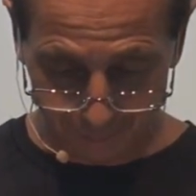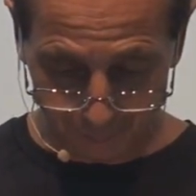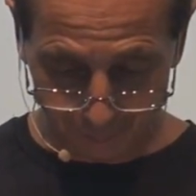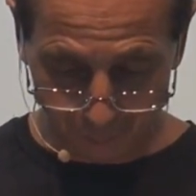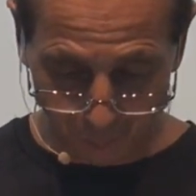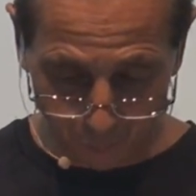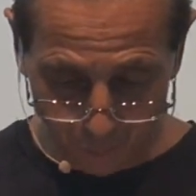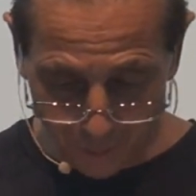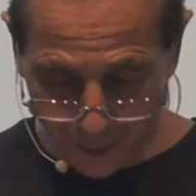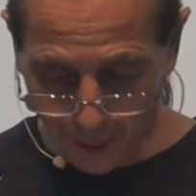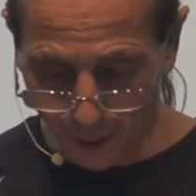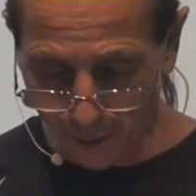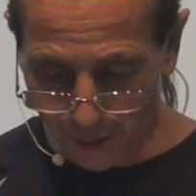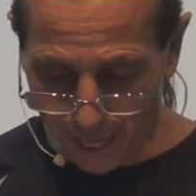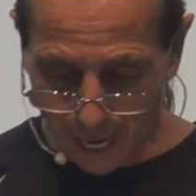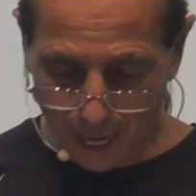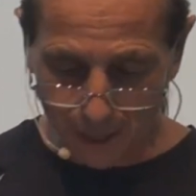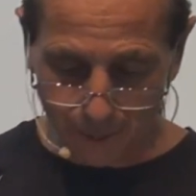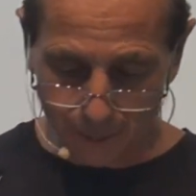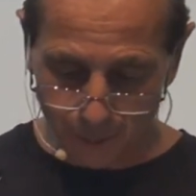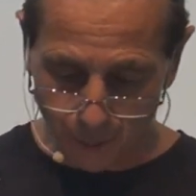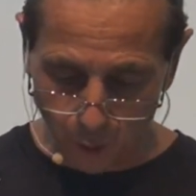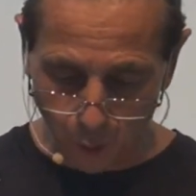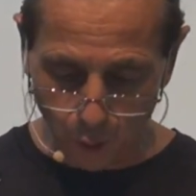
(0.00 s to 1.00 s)
But we are
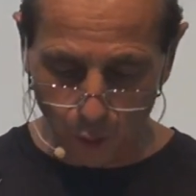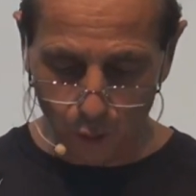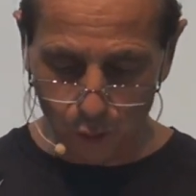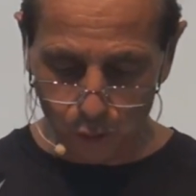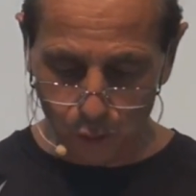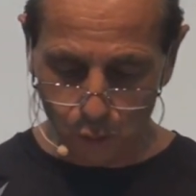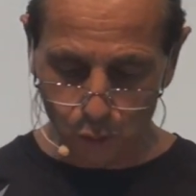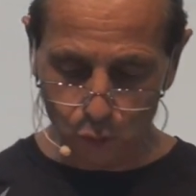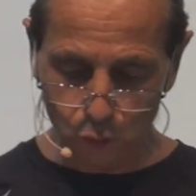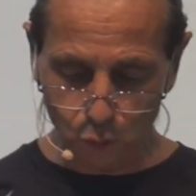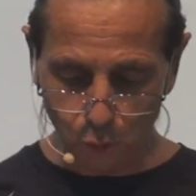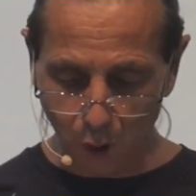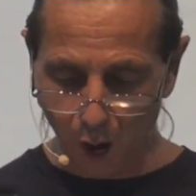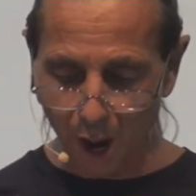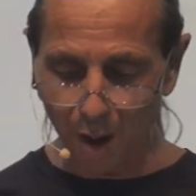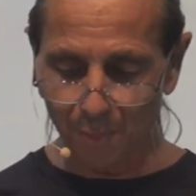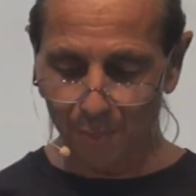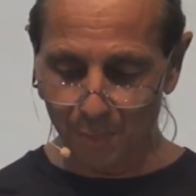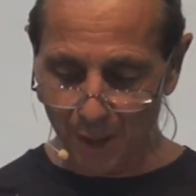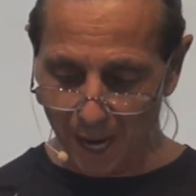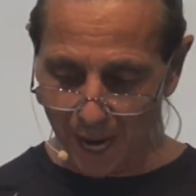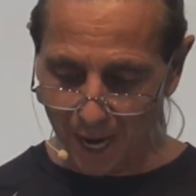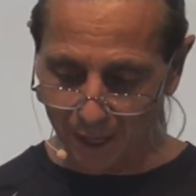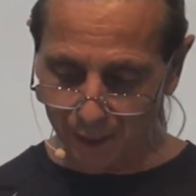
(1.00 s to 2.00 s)
not those who draw
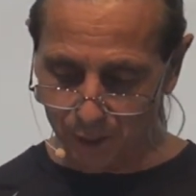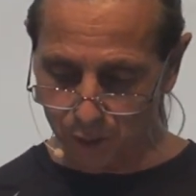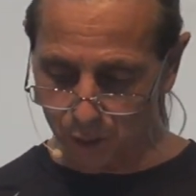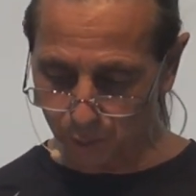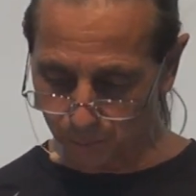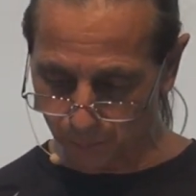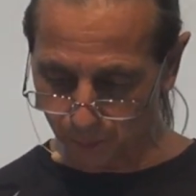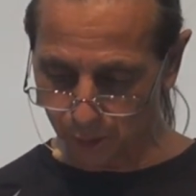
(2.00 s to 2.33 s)
back to